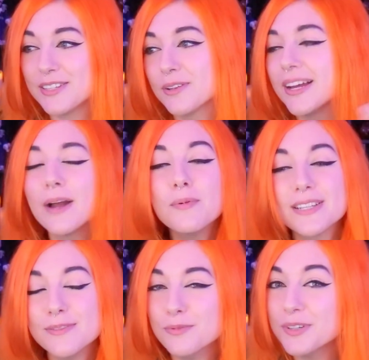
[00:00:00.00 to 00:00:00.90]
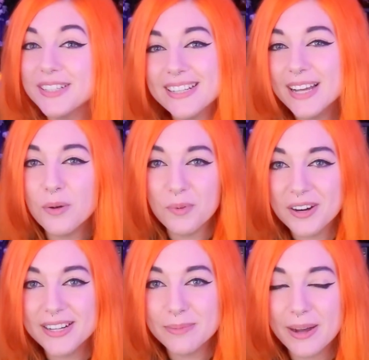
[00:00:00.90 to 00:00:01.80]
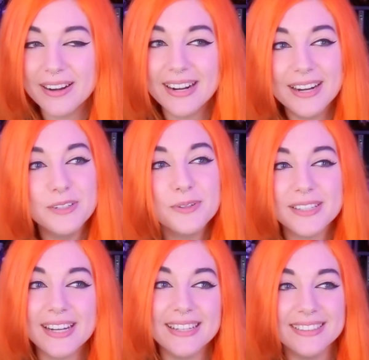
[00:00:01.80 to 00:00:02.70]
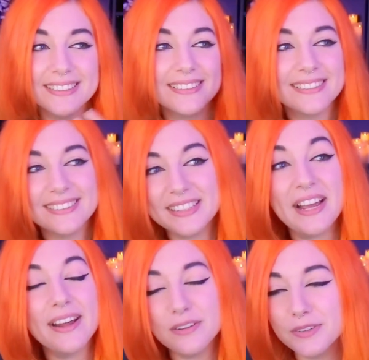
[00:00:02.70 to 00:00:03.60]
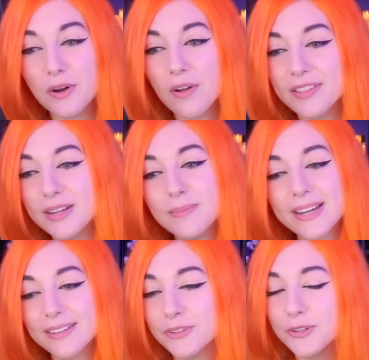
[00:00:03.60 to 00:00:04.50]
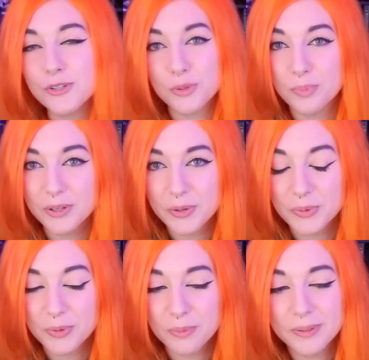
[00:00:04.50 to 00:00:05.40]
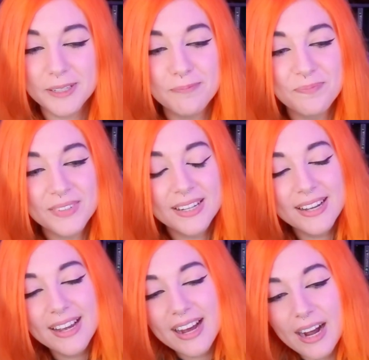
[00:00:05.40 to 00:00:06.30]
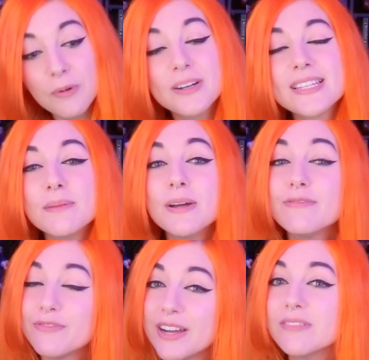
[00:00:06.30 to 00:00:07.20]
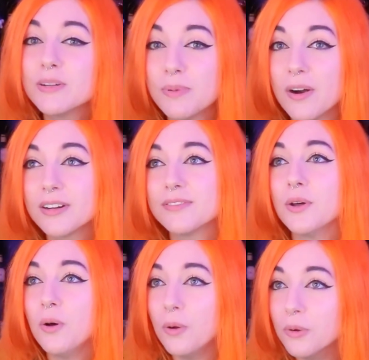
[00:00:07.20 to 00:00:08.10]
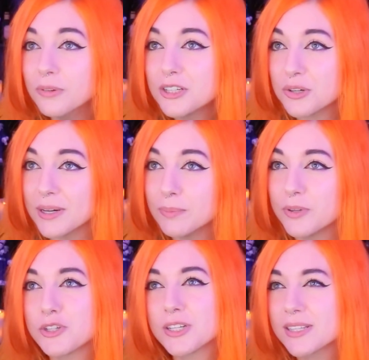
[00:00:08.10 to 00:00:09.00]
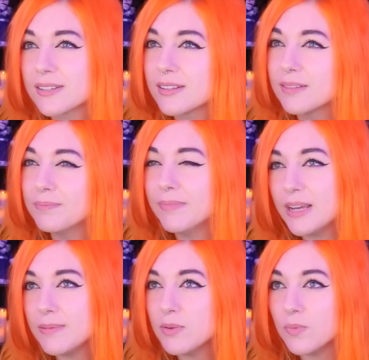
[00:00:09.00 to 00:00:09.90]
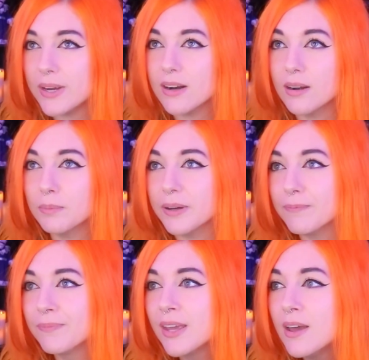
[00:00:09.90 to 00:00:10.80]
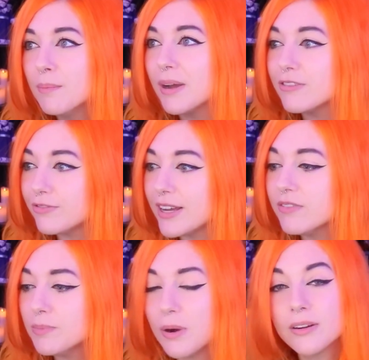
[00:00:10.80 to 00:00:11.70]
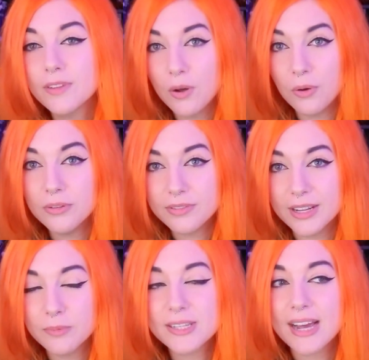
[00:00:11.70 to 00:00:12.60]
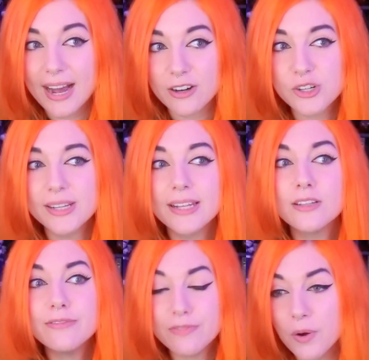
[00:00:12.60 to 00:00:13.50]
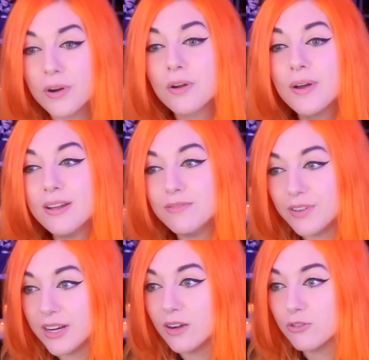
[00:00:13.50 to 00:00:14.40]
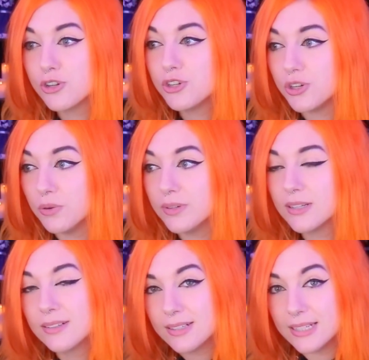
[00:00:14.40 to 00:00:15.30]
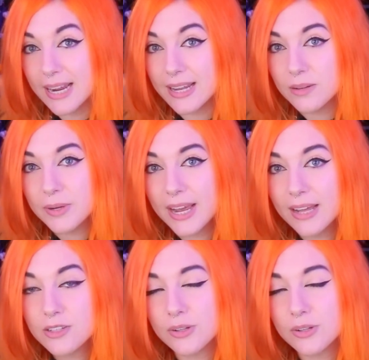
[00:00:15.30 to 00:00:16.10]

So I wasn't really that worried about it. I knew that at the end of it all, they'd make it look super cool. But I want to say my favorite part of the whole trip, which is maybe weird, but my favorite part of the whole thing was actually the photo and video shoot day that we had.